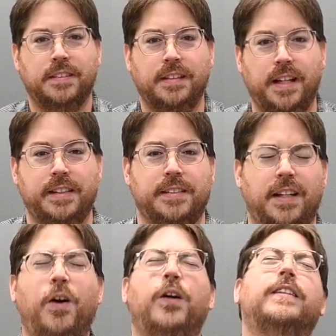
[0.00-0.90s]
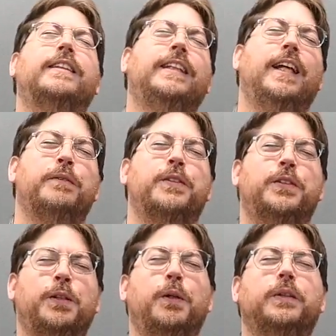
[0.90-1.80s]
Nice. Oh, see, that was
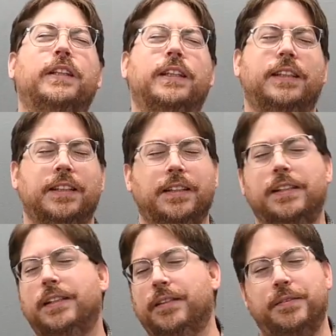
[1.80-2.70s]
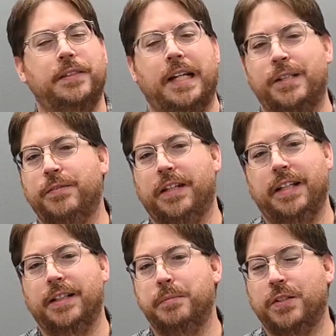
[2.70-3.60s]
so good.
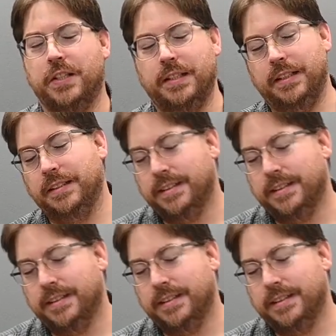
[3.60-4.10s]
Satisfying, I'm sorry.